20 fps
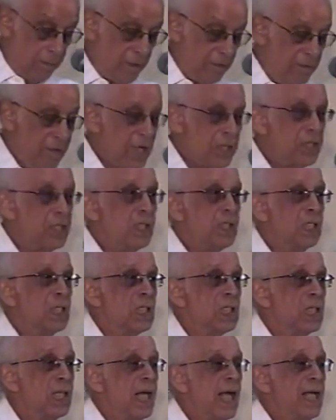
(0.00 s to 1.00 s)

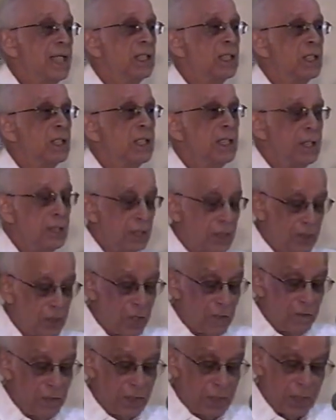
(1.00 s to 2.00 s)
professions, and skilled
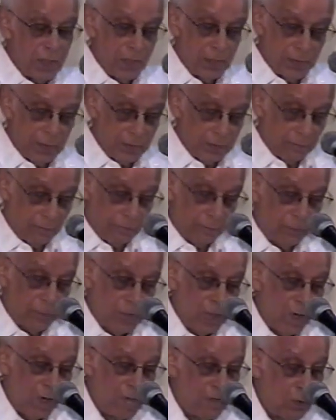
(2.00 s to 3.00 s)
services
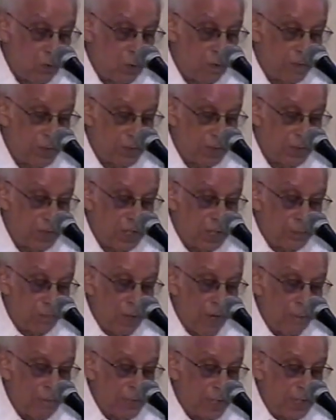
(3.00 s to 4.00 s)
of the overseas
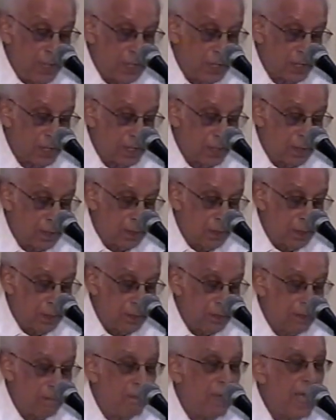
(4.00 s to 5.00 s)
population,
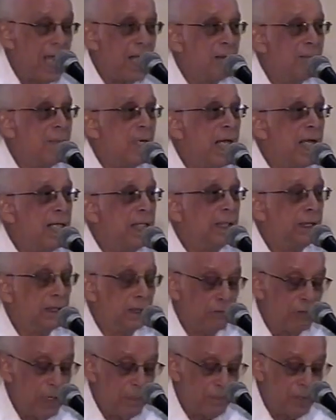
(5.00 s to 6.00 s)
to my
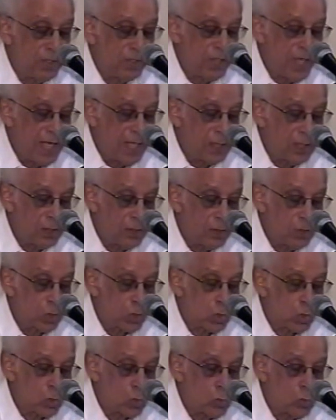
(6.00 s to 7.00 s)
mind, represents the
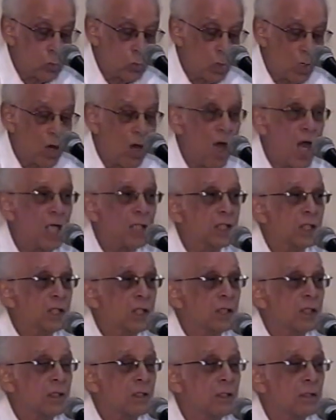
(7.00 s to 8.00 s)
true
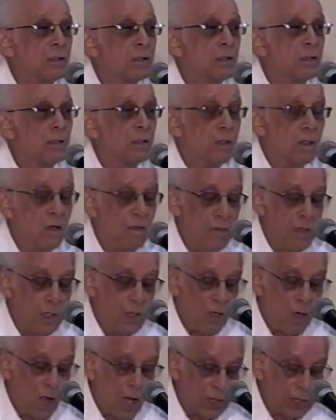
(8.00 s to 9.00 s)
cost of the
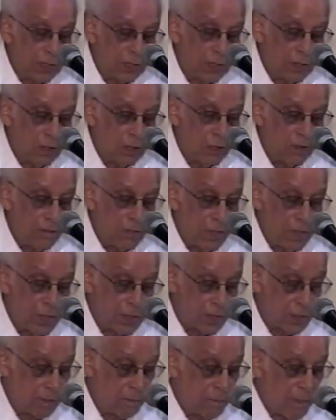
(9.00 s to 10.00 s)
loss of
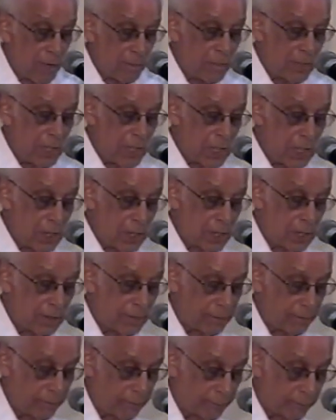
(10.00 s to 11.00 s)
this
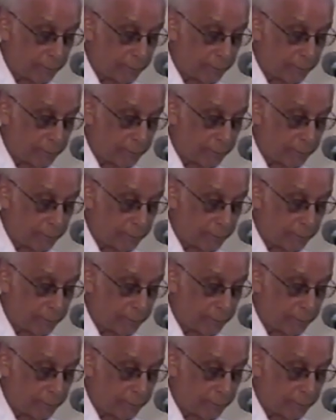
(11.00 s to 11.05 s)
population.